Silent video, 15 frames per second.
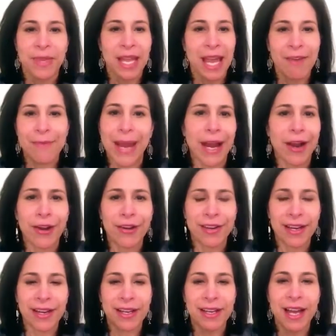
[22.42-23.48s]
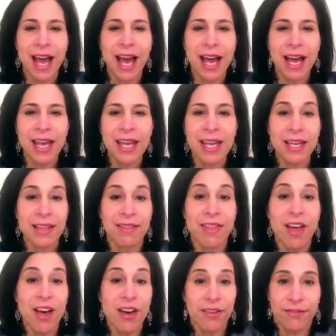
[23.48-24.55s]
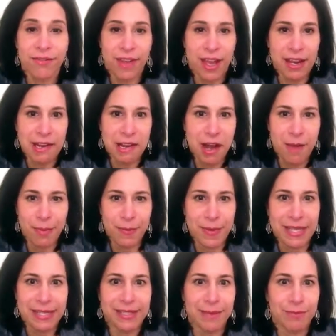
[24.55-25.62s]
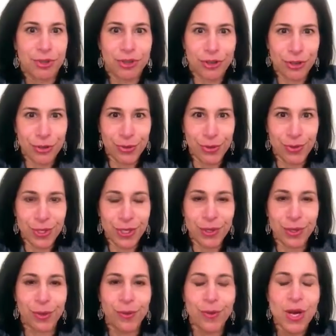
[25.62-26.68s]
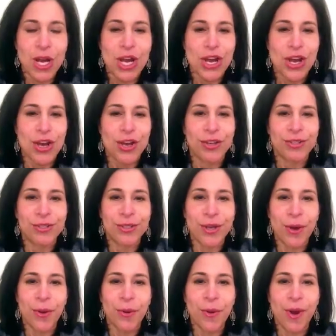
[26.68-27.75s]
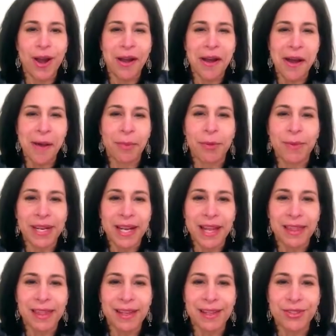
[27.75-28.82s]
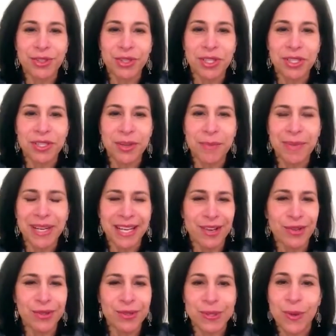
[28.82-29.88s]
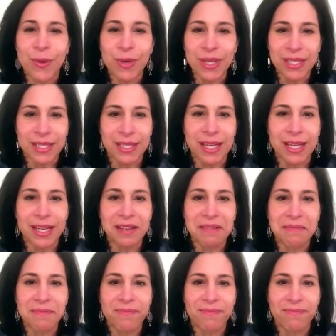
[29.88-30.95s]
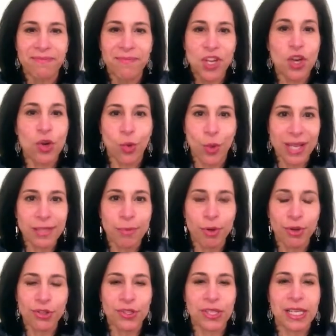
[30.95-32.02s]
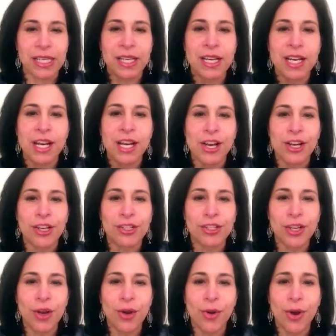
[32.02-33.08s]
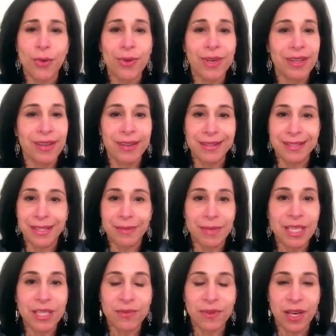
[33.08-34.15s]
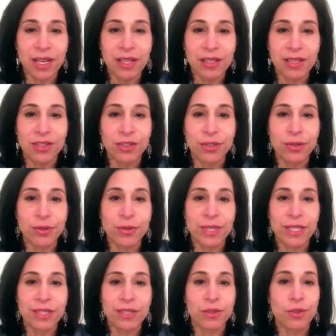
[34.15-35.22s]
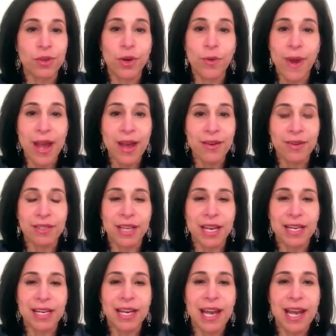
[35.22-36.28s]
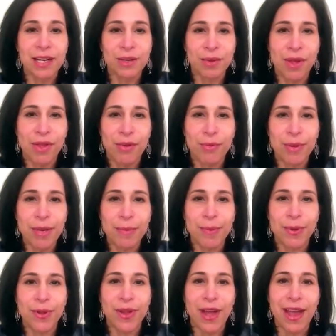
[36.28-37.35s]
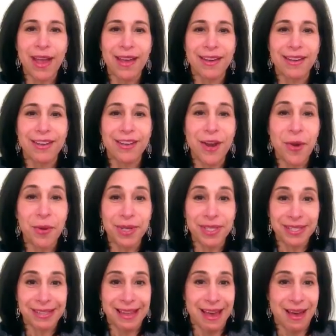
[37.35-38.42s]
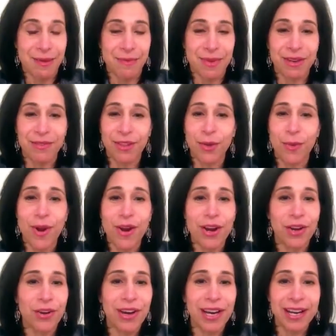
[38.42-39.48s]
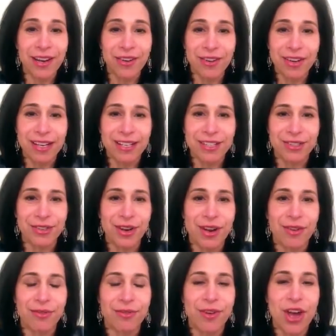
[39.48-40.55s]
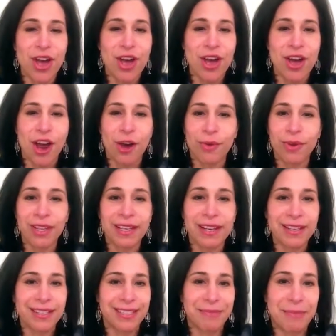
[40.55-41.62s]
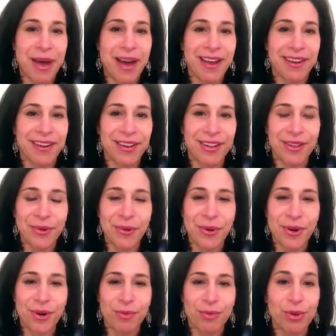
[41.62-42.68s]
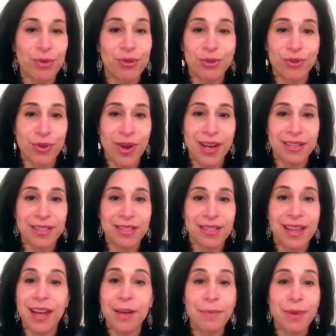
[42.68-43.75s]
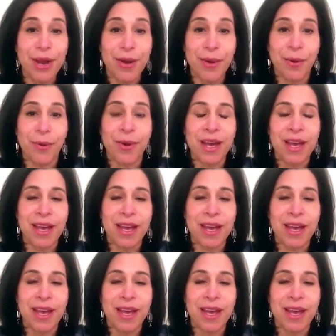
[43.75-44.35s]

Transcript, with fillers: have my hair done, I love getting compliments. I'm sure you do too. So, a compliment, I think, is just somebody else noticing you as a person. So, a really easy mitzvah to do is to look around and connect with other people and notice them. And if they're wearing great earrings or have a really nice smile or beautiful dress, let them know.